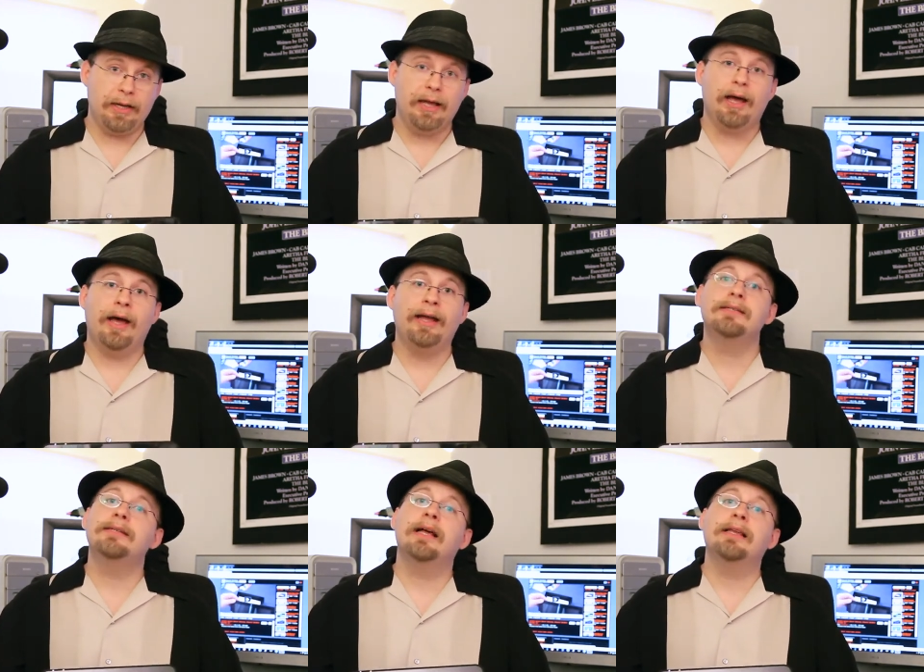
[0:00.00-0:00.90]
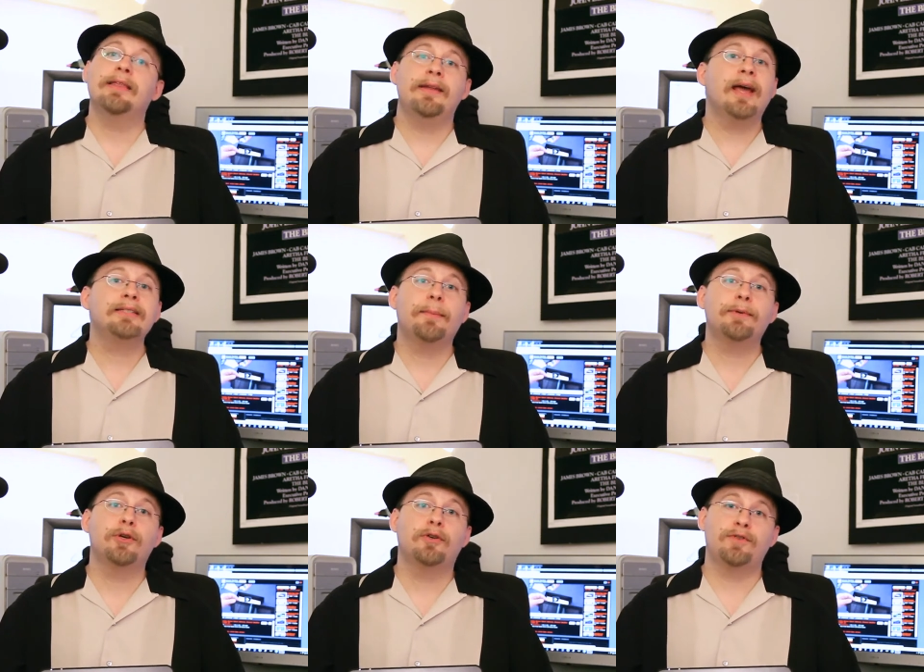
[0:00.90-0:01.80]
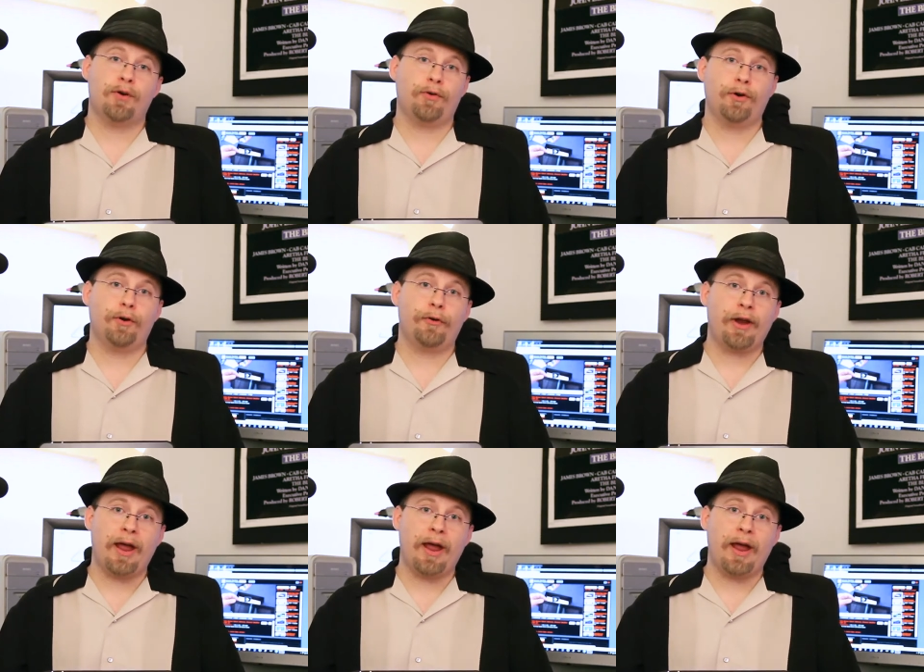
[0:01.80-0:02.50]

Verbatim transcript: Uh, incidentally, the next episode of General Nerdery,